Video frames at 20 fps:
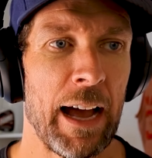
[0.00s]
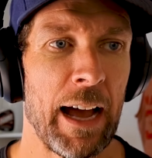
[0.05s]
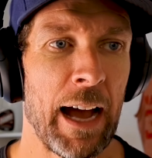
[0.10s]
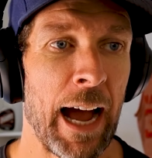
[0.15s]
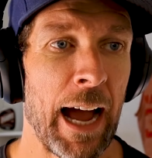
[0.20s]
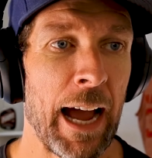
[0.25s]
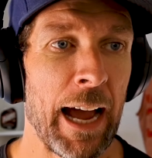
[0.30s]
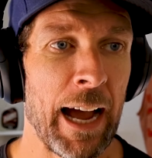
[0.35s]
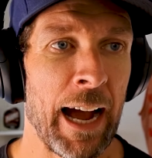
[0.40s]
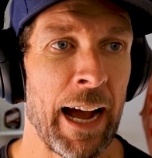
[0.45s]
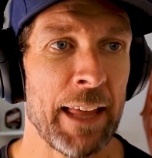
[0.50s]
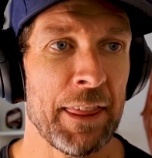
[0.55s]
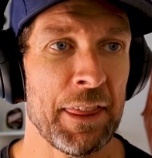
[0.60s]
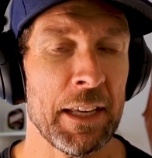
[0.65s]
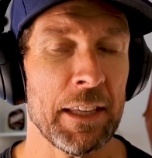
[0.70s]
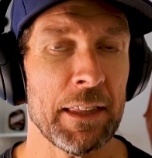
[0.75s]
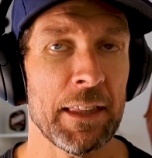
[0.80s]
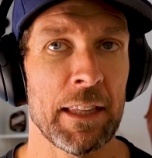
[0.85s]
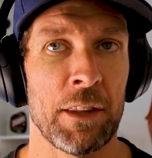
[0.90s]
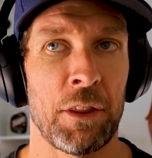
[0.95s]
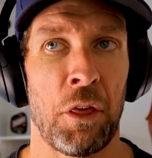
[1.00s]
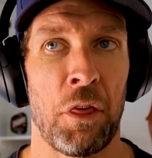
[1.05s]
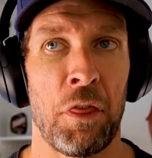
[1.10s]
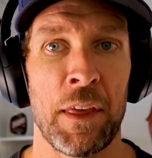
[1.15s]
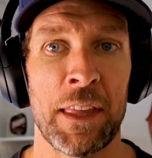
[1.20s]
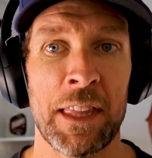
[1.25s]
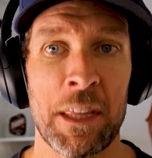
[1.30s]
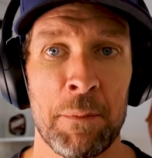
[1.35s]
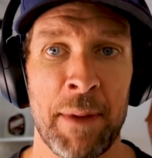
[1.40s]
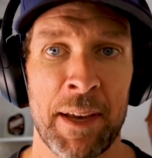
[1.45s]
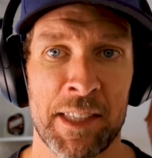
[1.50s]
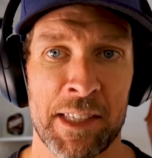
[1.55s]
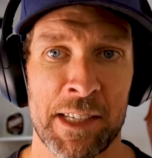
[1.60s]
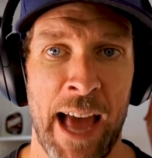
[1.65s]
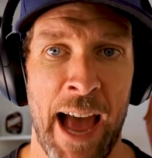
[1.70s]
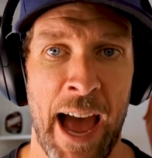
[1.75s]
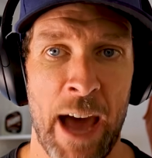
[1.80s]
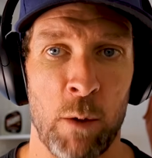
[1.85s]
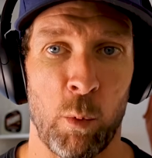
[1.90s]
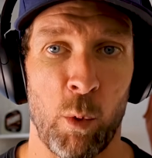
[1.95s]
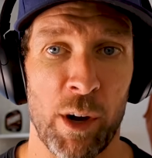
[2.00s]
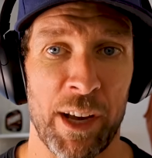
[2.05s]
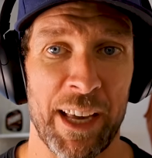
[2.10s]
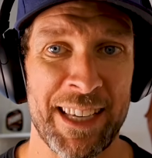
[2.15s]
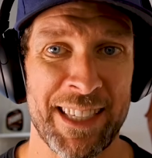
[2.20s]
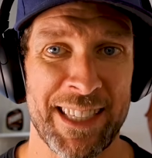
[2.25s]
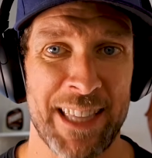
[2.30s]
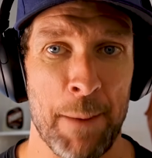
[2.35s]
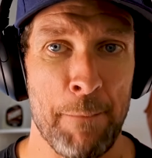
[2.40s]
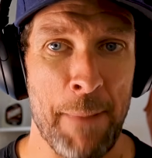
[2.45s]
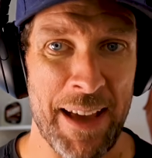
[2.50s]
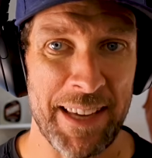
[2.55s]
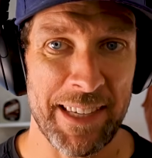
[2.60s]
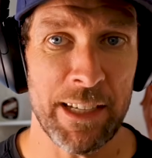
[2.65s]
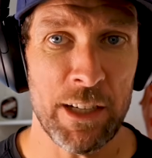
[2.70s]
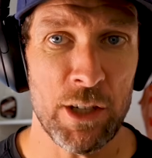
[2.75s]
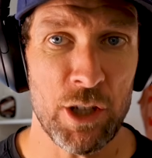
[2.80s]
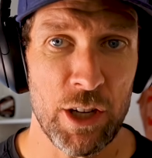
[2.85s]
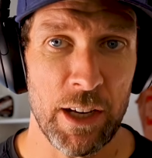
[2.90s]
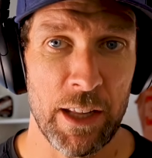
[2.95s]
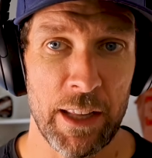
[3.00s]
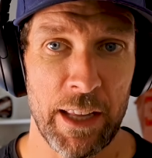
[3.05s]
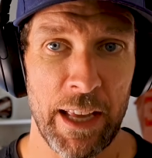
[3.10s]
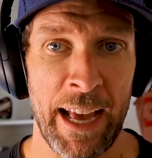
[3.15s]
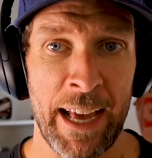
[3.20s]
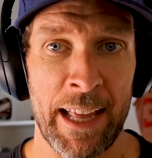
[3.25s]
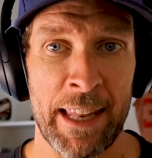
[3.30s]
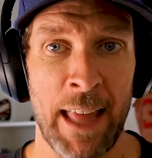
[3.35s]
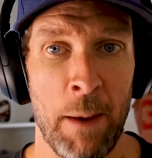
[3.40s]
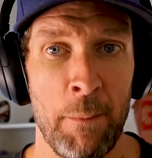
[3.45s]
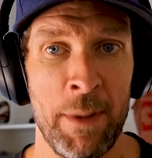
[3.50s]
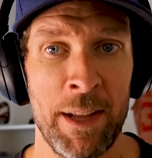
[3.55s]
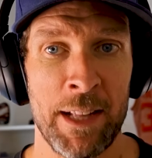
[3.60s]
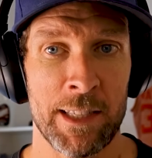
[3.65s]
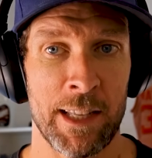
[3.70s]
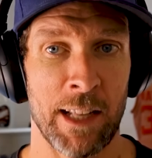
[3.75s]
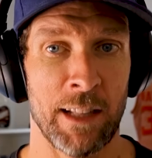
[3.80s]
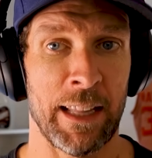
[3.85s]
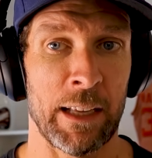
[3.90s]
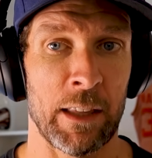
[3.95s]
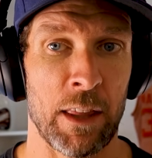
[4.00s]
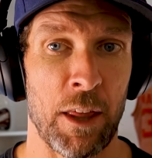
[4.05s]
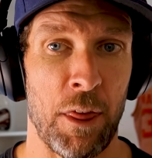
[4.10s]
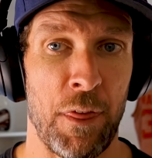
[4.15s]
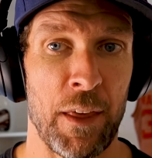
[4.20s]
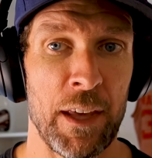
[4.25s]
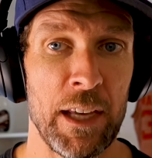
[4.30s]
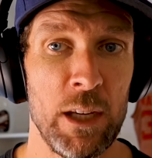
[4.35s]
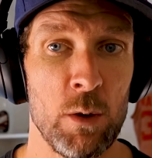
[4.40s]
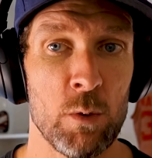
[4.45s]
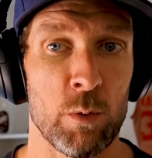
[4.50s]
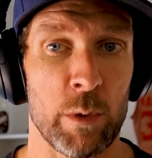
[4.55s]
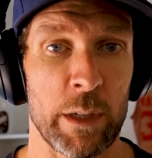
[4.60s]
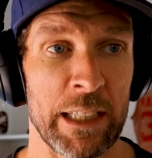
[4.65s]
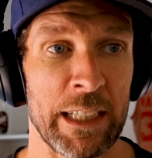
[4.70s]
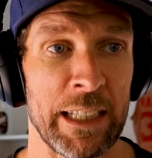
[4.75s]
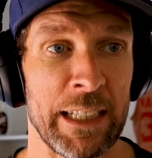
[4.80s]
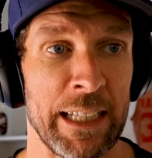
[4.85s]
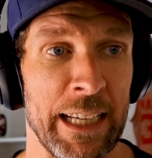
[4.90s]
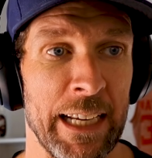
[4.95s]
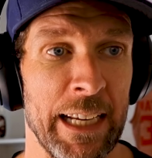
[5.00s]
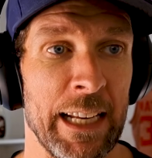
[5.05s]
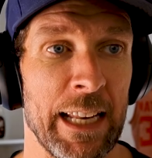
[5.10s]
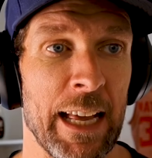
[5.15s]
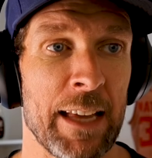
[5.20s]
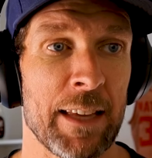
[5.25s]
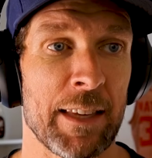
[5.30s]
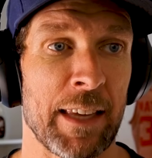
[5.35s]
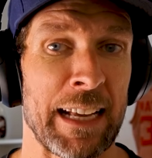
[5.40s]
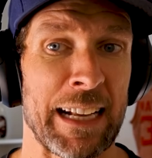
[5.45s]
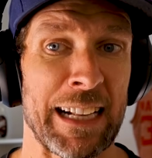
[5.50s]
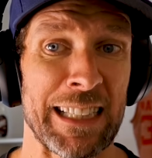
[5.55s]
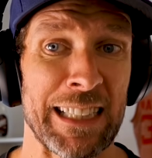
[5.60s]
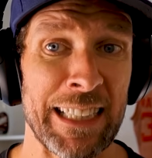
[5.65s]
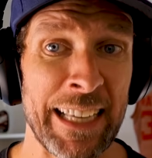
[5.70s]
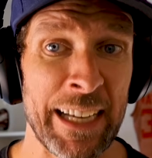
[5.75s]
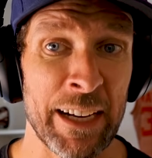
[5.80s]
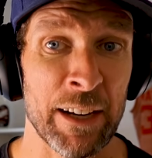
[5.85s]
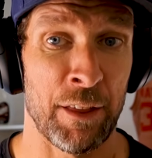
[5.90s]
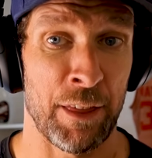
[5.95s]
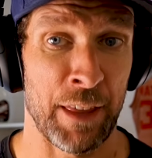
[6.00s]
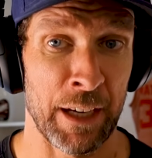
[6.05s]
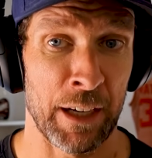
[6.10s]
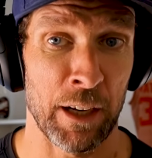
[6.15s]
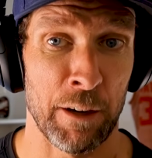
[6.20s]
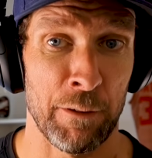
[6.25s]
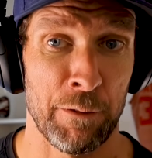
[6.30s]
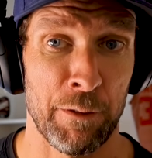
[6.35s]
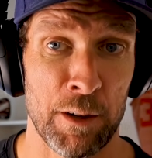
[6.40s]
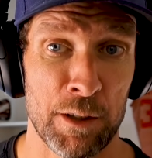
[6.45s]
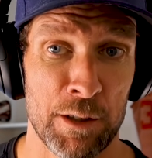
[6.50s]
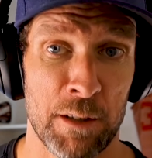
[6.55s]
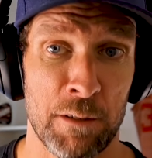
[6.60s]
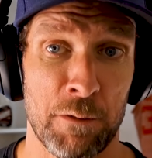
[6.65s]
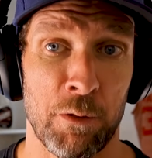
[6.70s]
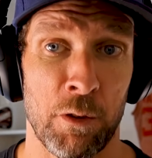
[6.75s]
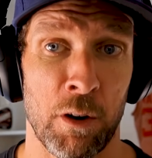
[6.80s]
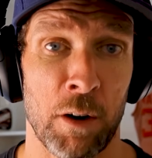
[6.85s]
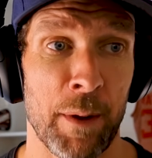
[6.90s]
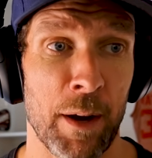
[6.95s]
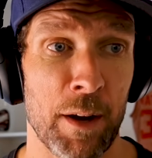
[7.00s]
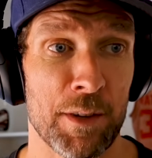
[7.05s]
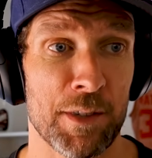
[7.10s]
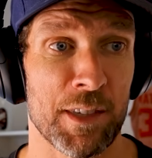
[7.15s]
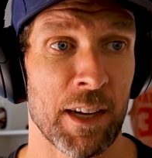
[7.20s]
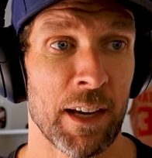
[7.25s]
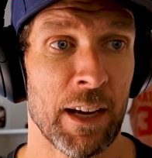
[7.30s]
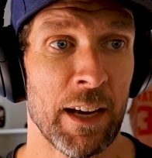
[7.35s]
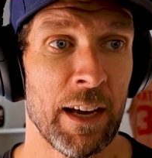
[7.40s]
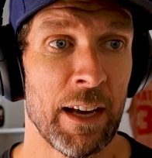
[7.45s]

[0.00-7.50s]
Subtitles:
I think that the thing that makes an ad work is the message. And that means that, like, the thing you really need is a clear thinker first and foremost.